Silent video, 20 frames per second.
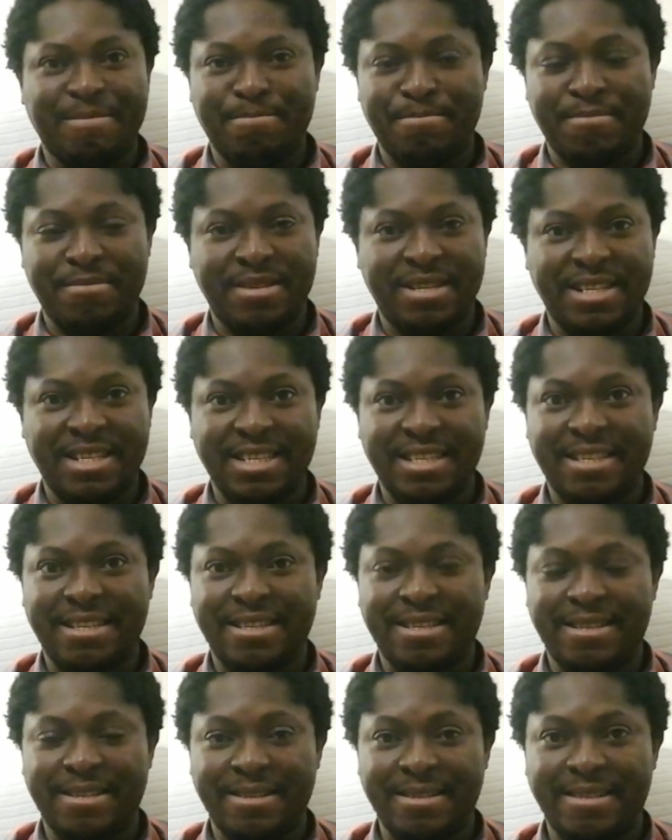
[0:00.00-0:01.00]
My
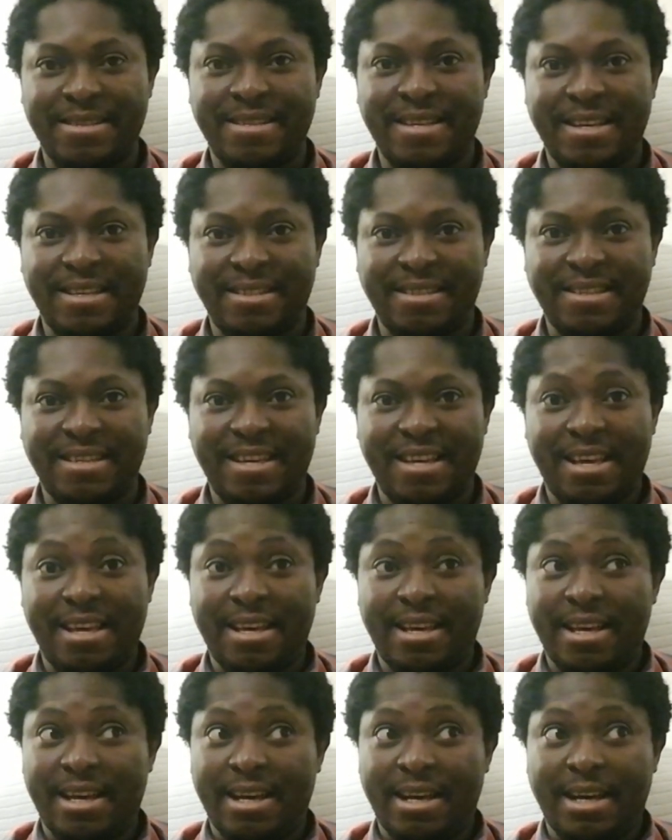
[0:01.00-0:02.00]
goodness,
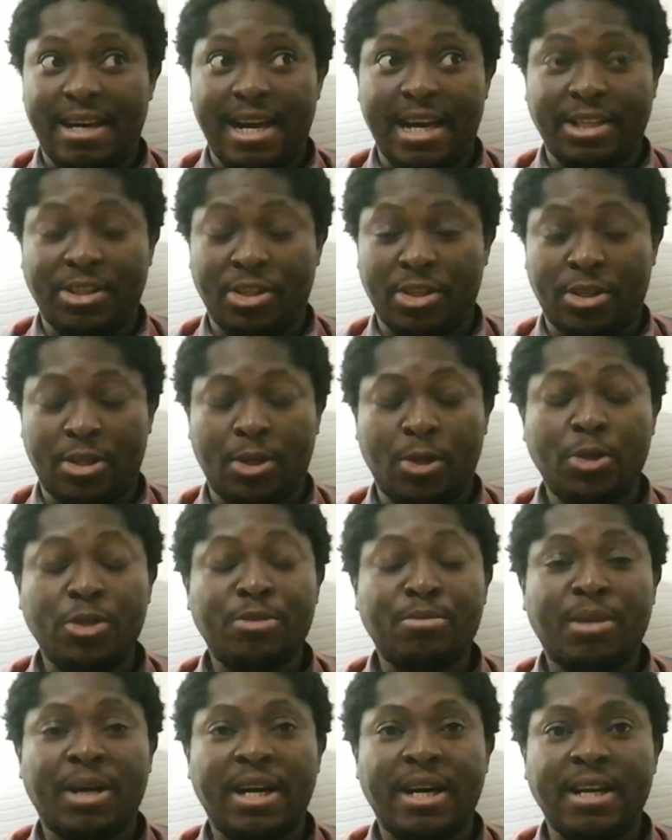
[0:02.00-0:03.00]
I just closed
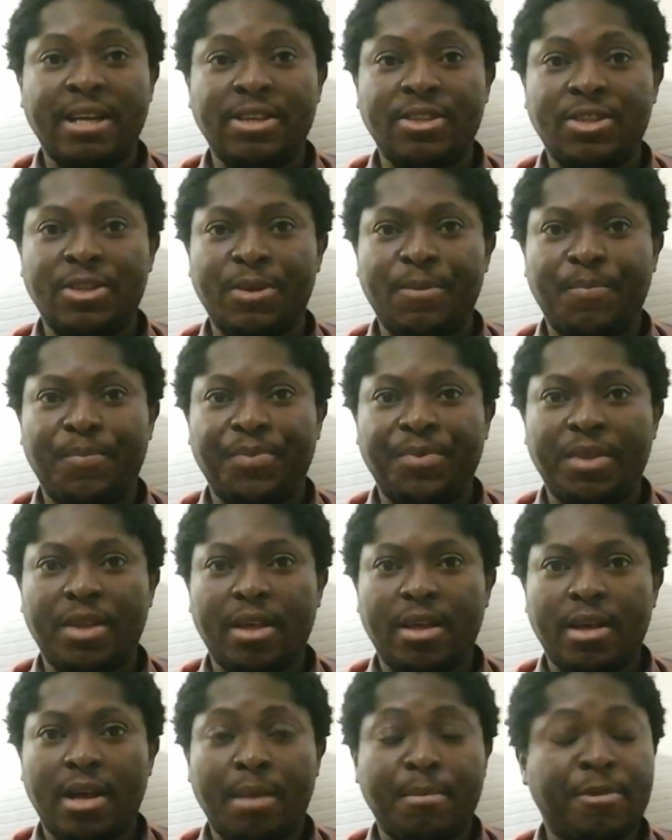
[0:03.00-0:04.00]
my eyes,
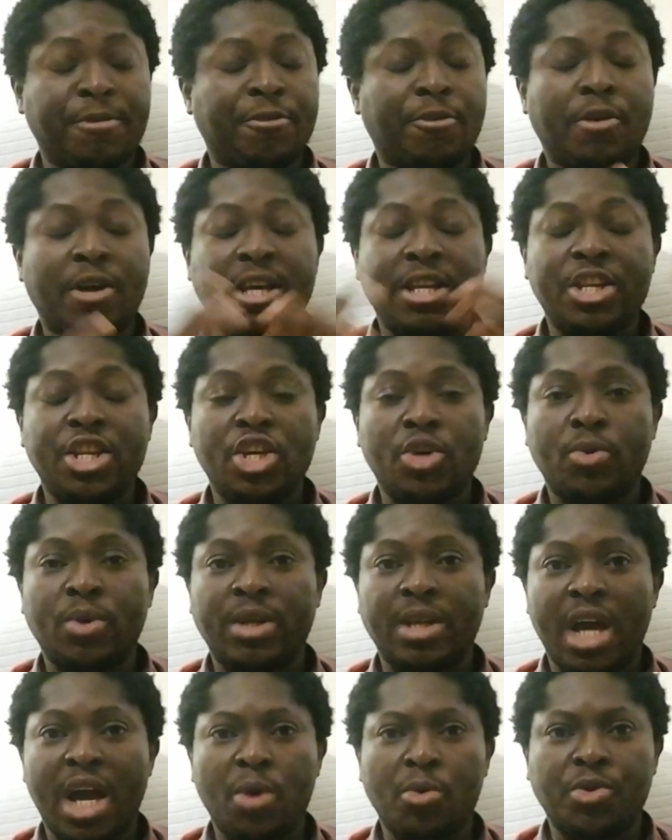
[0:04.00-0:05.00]
and before I knew it,
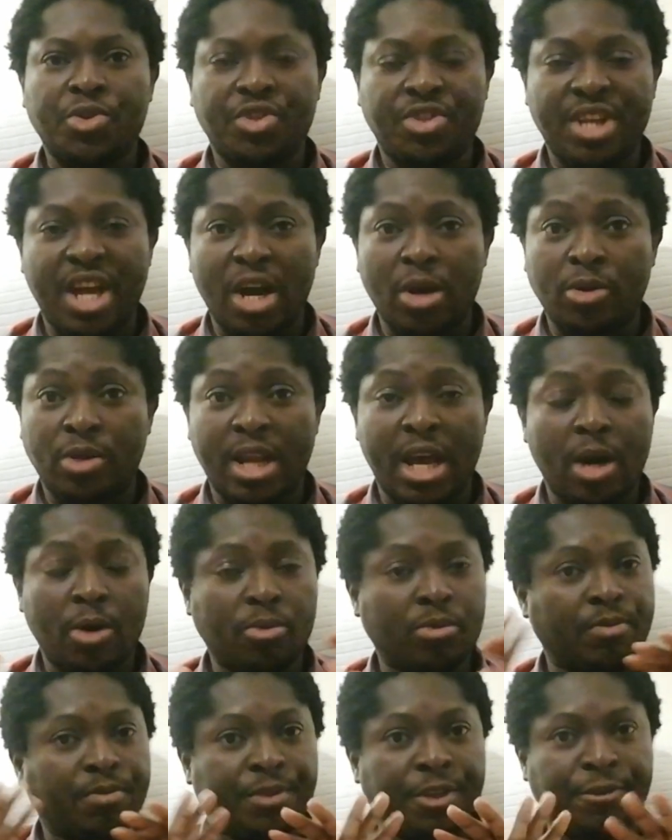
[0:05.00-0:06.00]
I was down. Now,
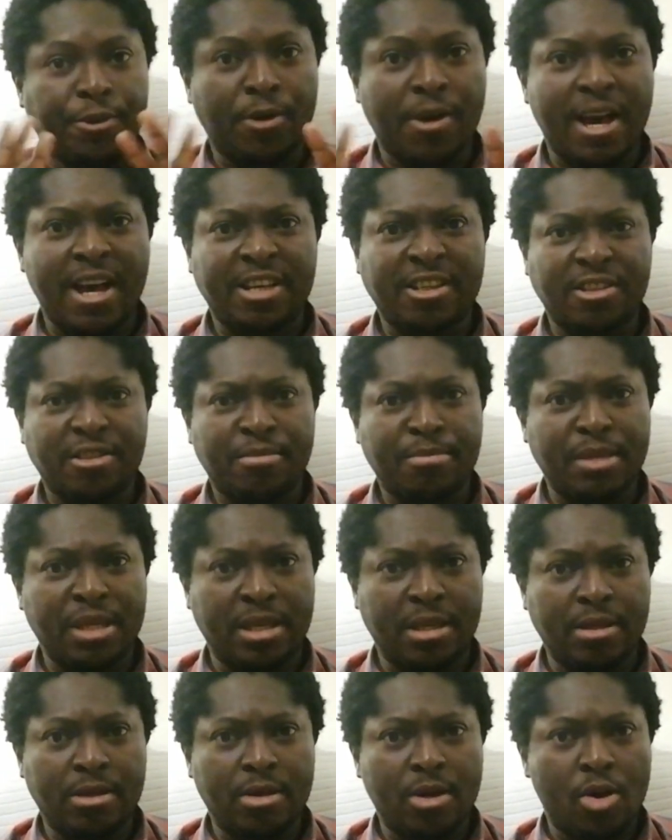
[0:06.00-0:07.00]
if you asked
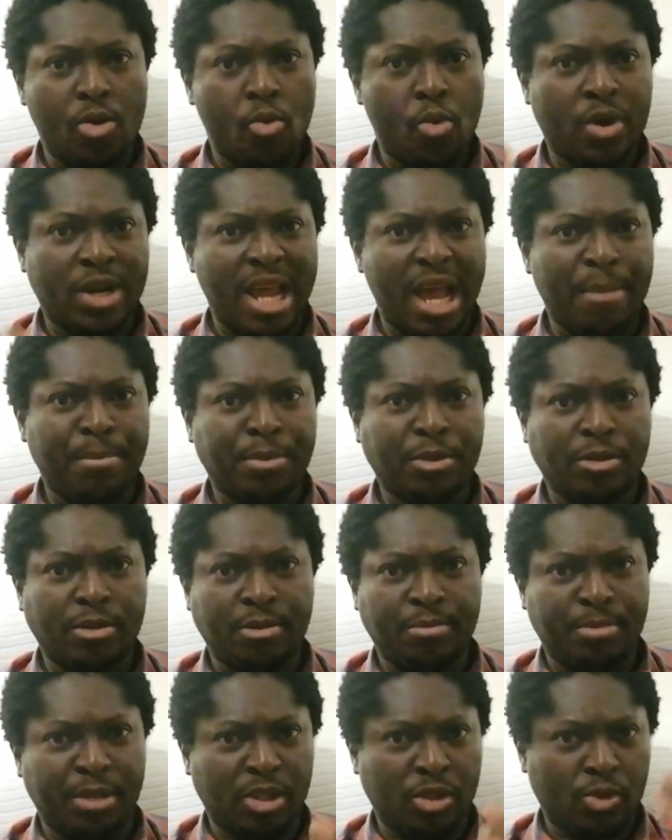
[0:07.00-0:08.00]
me what
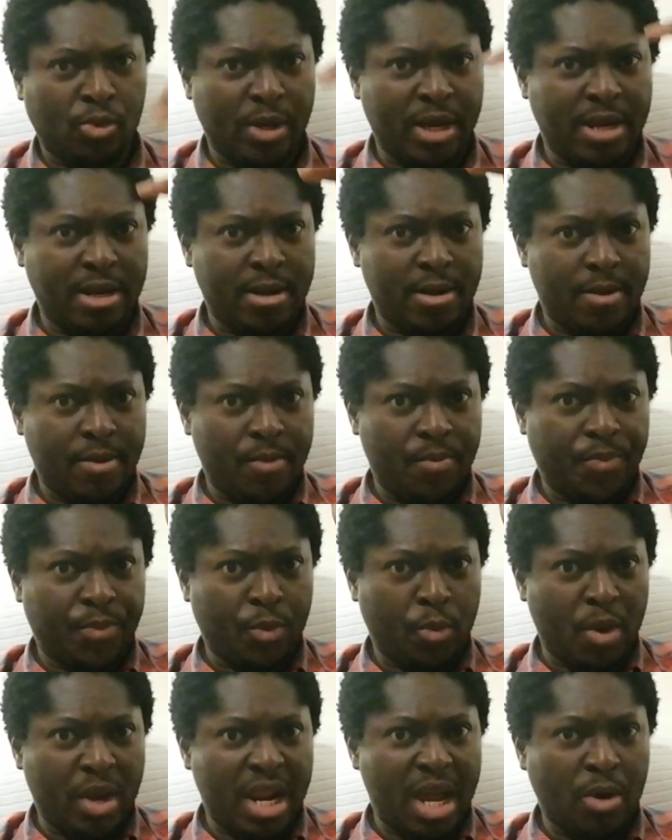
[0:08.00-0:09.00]
happened between
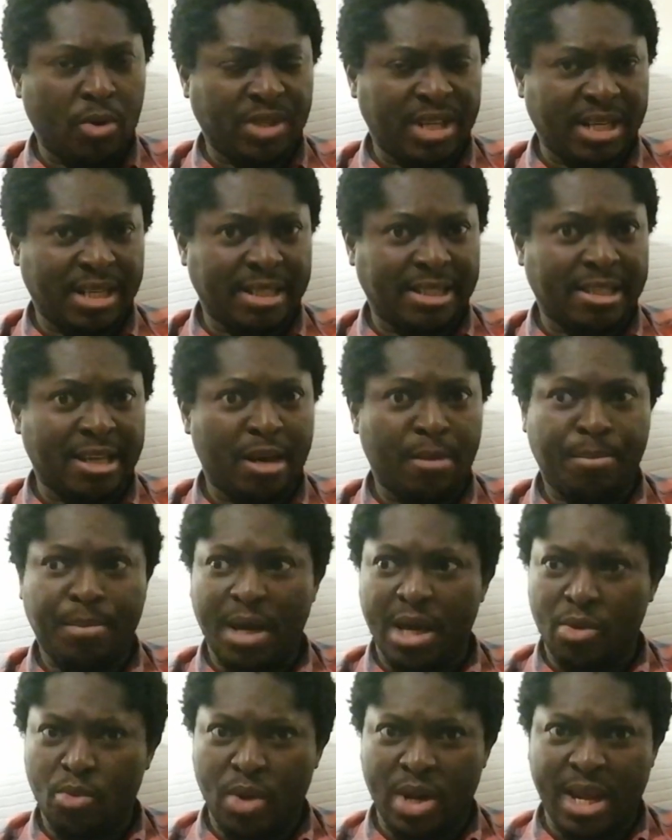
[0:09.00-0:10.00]
when I was at the top
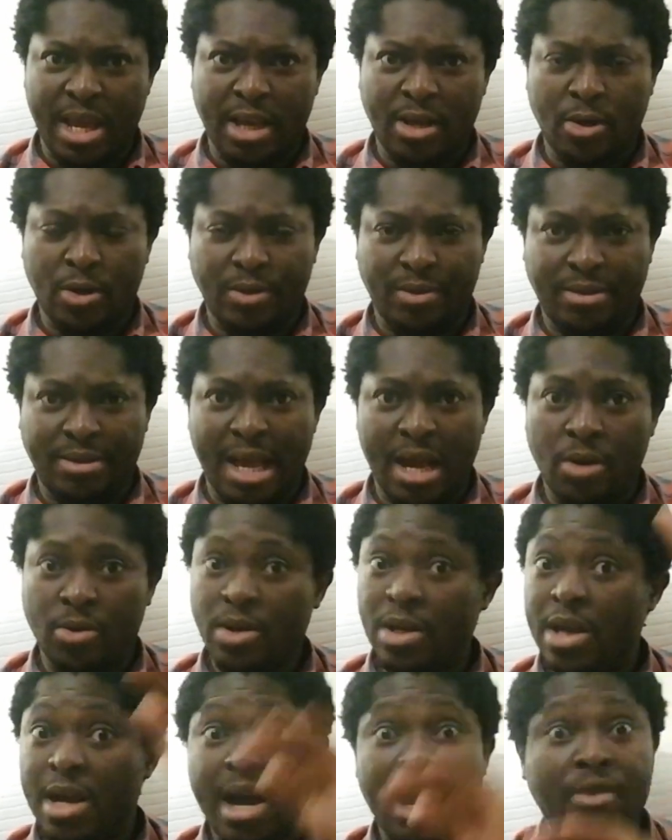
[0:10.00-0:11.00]
and when I got down,
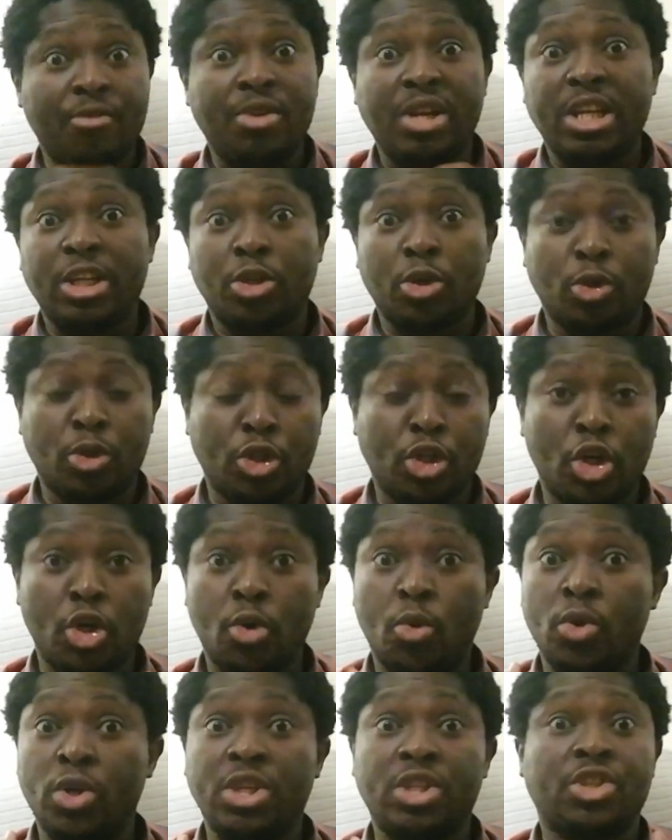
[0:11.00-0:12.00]
I really don't
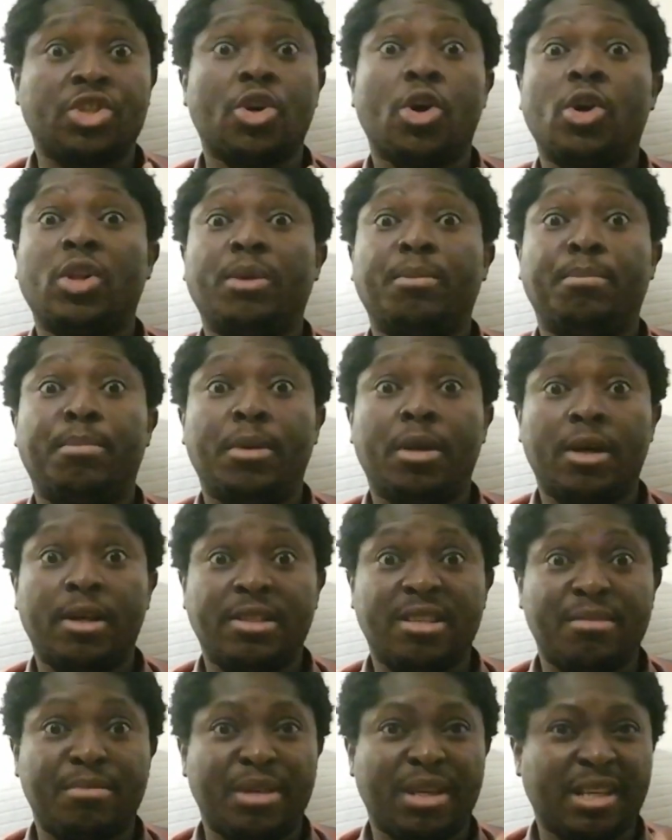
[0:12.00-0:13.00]
know. It's all a blur
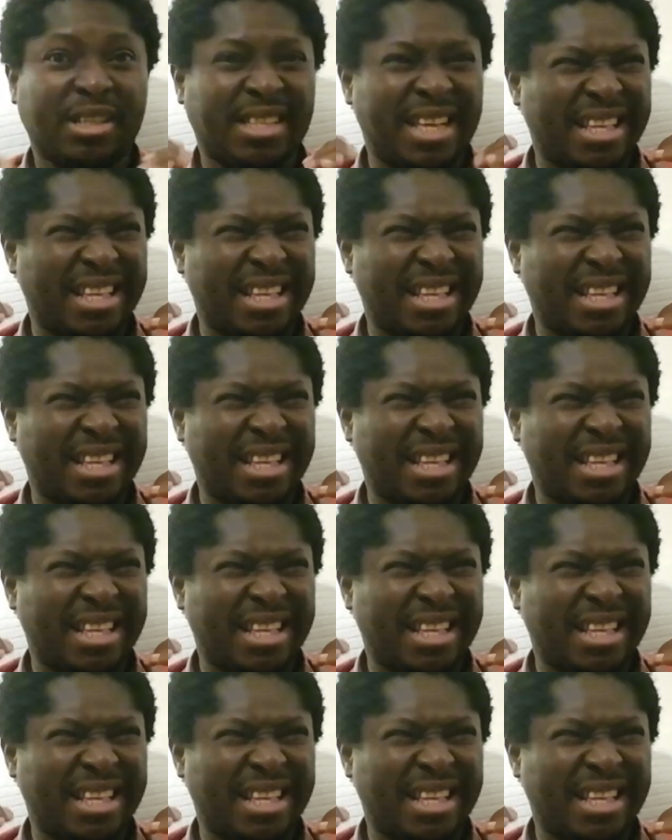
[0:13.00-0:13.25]
to me, because I